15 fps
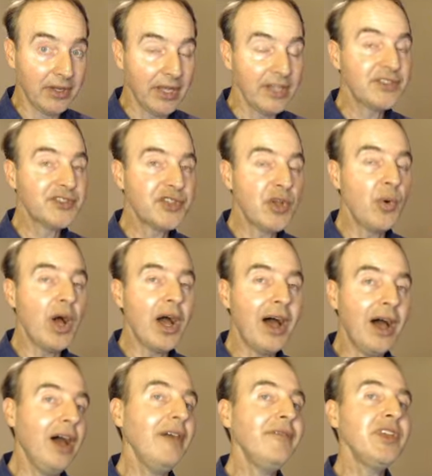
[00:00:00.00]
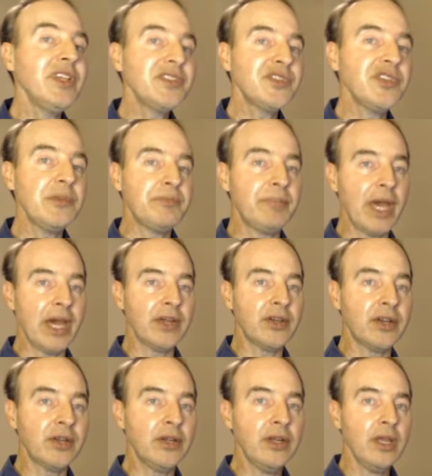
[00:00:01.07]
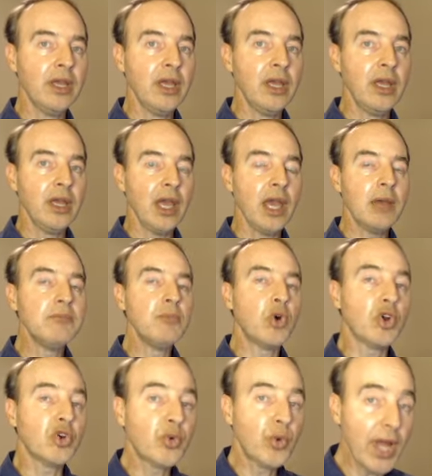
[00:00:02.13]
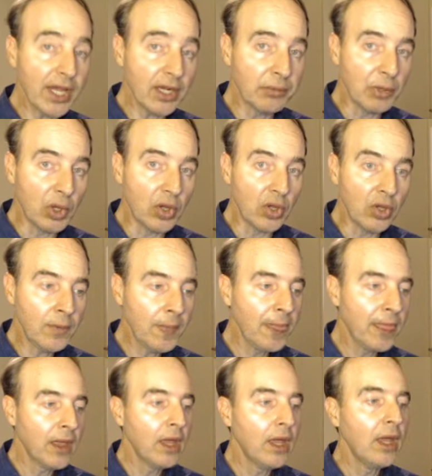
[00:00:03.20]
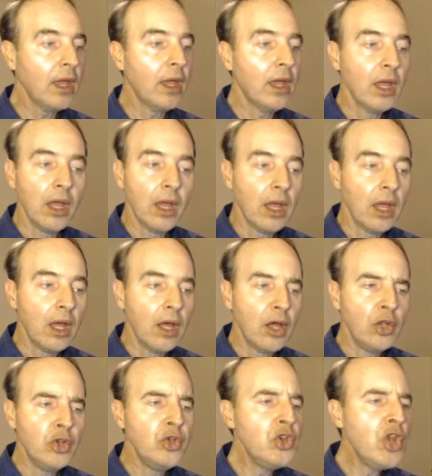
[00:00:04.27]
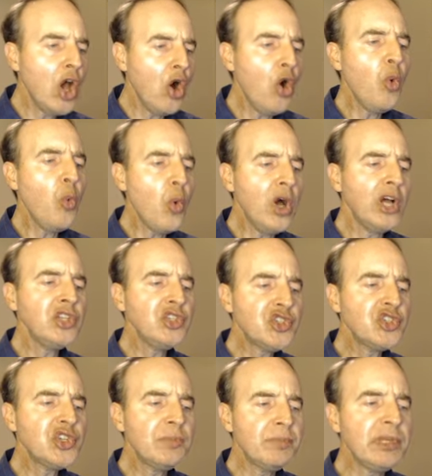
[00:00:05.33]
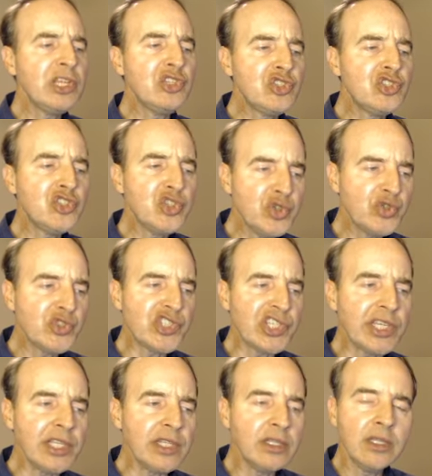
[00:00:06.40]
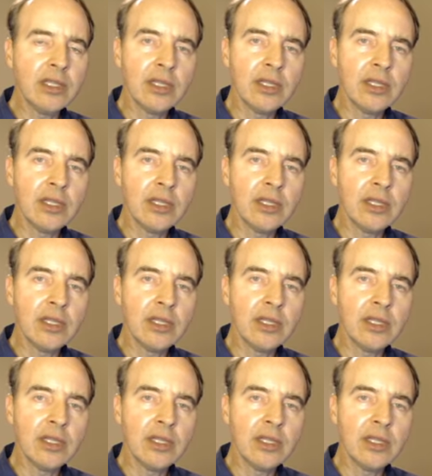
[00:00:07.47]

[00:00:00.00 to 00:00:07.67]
It's so obviously better and more credible. No one should be choosing